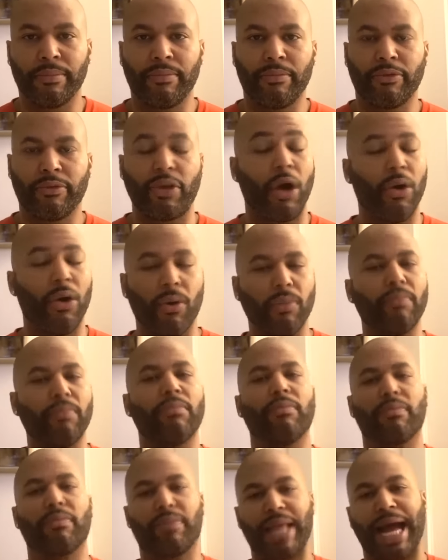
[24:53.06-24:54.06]
So
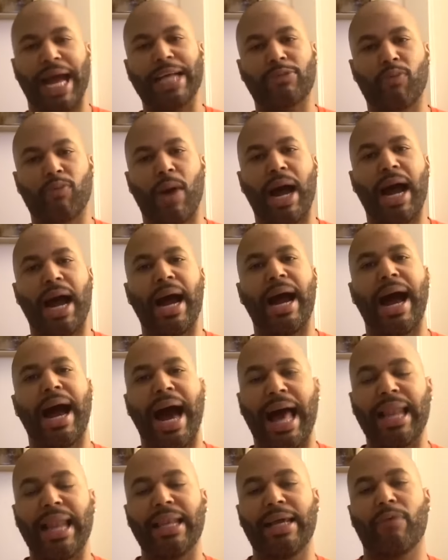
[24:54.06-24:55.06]
that's why
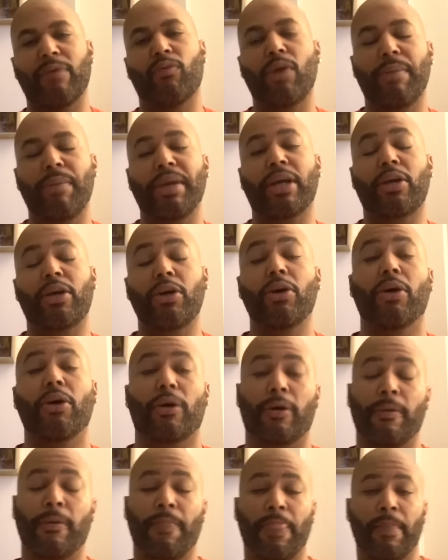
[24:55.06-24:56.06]
I let women
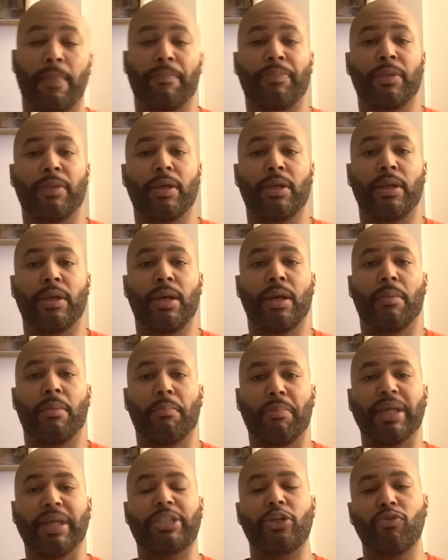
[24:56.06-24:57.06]
cook.
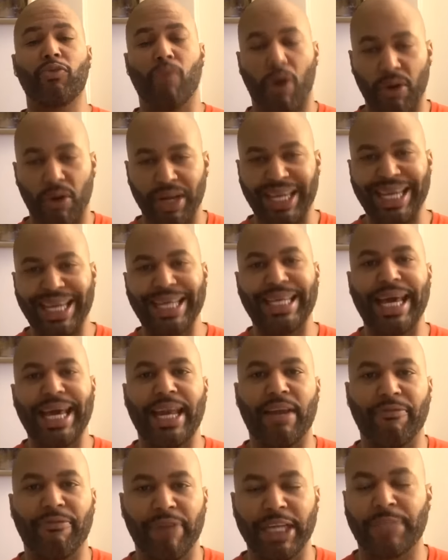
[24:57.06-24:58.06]
But you want to get that
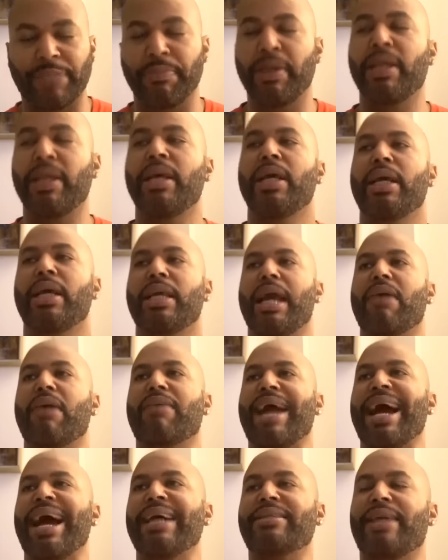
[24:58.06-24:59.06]
investment. Y'all
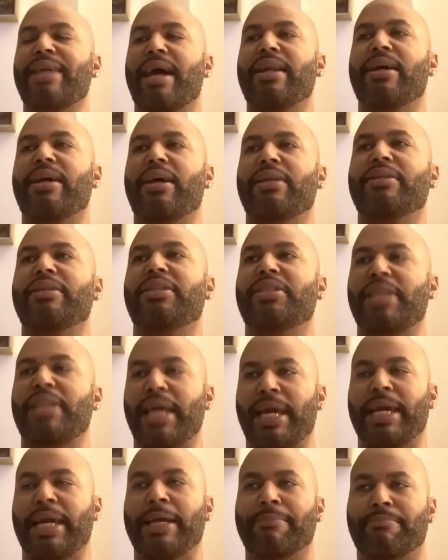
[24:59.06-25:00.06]
guys got to
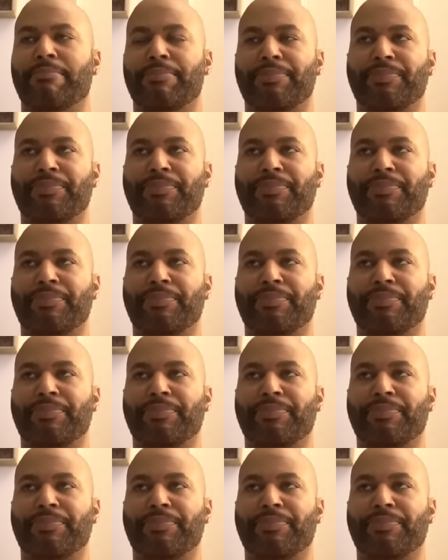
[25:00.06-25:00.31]
understand